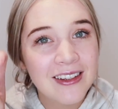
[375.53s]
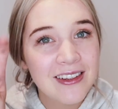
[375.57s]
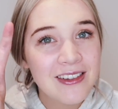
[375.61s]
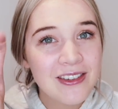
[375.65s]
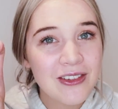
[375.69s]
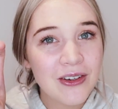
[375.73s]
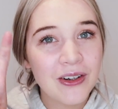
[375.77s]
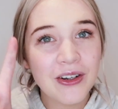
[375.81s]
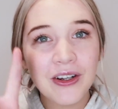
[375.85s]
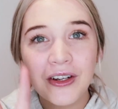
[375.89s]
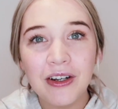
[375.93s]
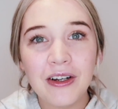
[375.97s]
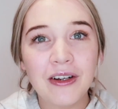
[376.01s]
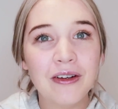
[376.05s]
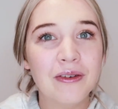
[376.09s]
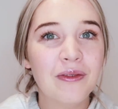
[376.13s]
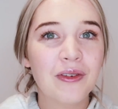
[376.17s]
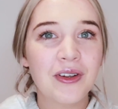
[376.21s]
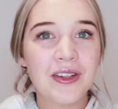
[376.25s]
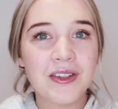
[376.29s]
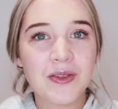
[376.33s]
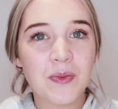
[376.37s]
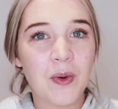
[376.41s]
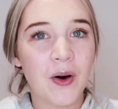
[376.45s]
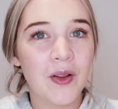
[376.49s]
sort
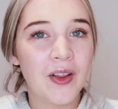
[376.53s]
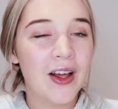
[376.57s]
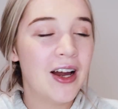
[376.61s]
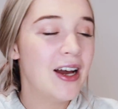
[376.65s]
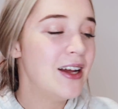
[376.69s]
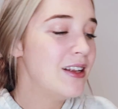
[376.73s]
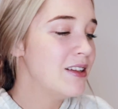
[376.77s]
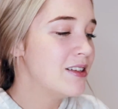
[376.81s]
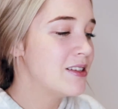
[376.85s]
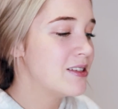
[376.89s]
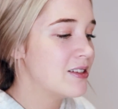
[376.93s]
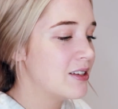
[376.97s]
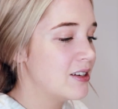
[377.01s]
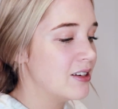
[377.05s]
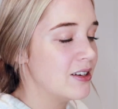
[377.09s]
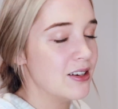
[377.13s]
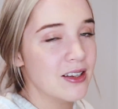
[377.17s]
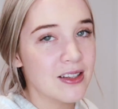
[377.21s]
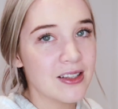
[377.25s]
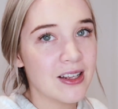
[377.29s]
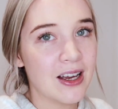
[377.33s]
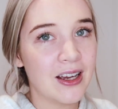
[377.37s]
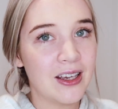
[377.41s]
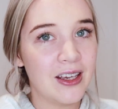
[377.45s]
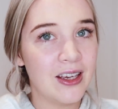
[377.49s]
of spotlights
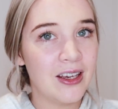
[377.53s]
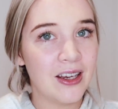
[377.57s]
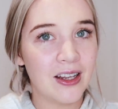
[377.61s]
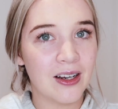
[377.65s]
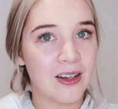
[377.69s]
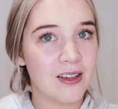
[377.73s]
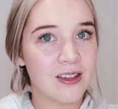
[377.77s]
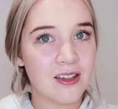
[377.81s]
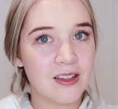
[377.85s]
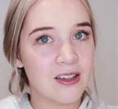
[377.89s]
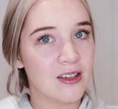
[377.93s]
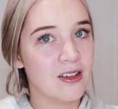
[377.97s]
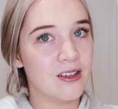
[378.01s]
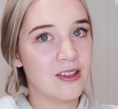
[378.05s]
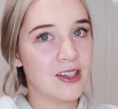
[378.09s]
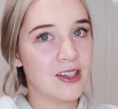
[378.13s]
because I can get it so